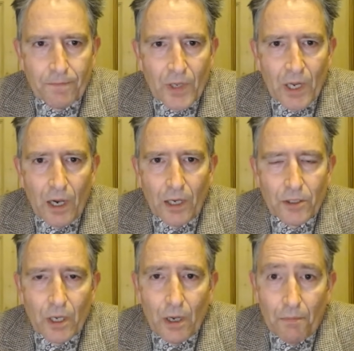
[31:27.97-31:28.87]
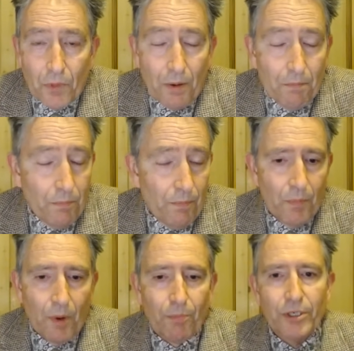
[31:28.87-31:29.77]
And
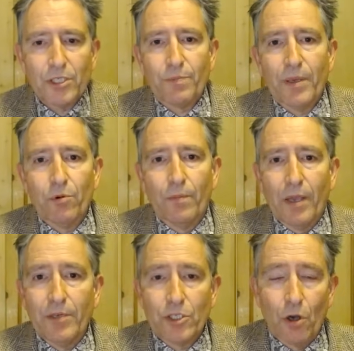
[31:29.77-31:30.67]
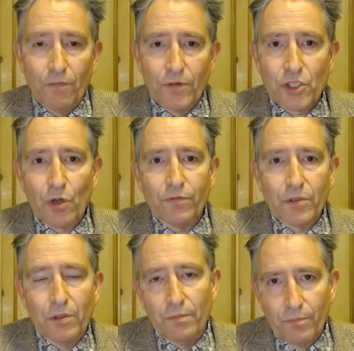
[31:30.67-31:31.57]
British people may be soft. The softer
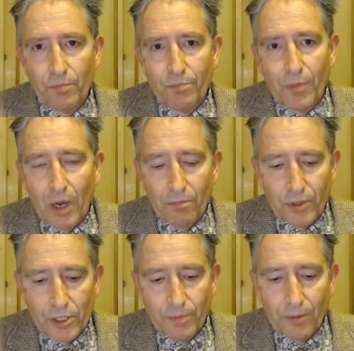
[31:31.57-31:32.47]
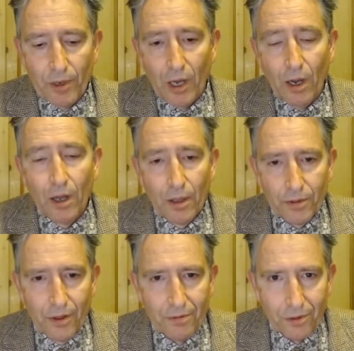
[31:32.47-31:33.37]
that British people are,
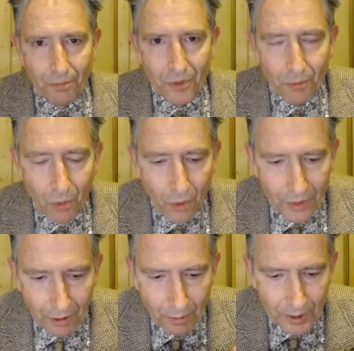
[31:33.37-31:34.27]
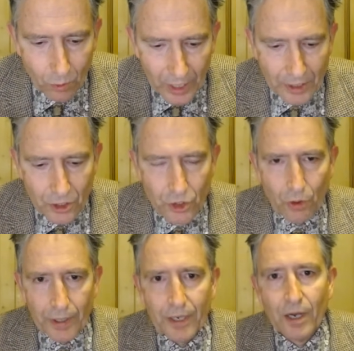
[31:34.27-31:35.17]
the more they will be willing to
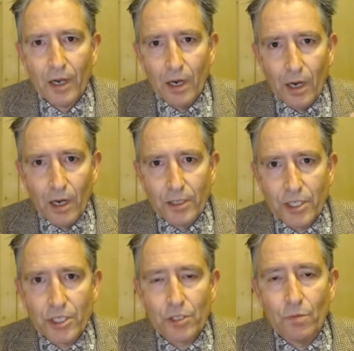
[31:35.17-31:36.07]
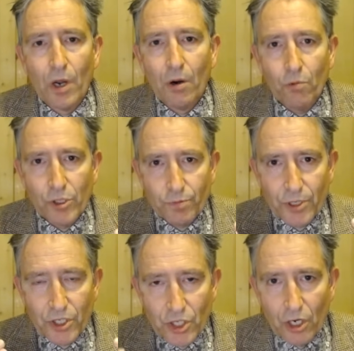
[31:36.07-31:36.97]
join a system which
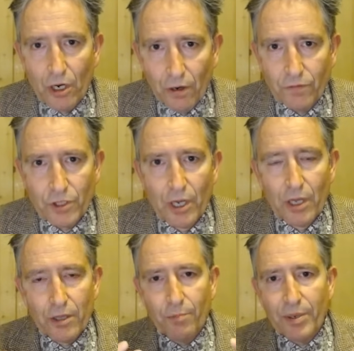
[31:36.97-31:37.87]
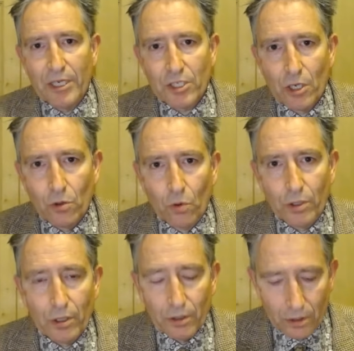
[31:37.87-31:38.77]
preserves the peace and order
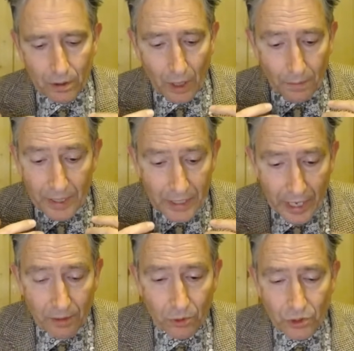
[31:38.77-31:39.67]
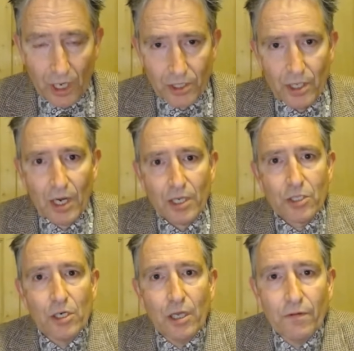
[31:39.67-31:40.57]
that enables us to
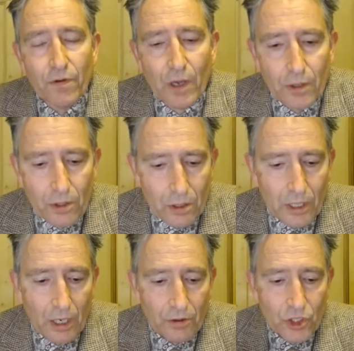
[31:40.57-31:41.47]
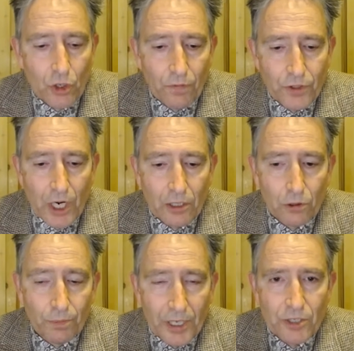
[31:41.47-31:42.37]
live the kind of soft, gentle,
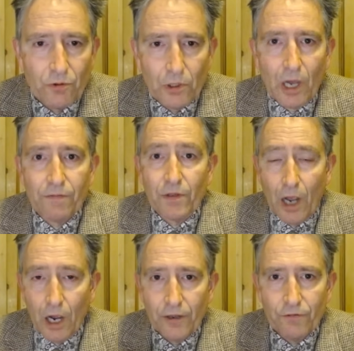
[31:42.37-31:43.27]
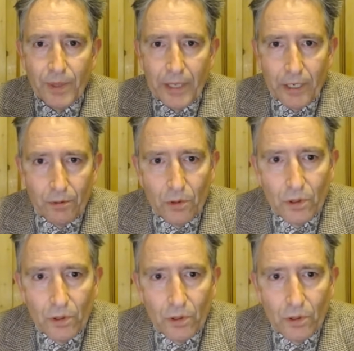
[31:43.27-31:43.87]
peaceful life that I've been able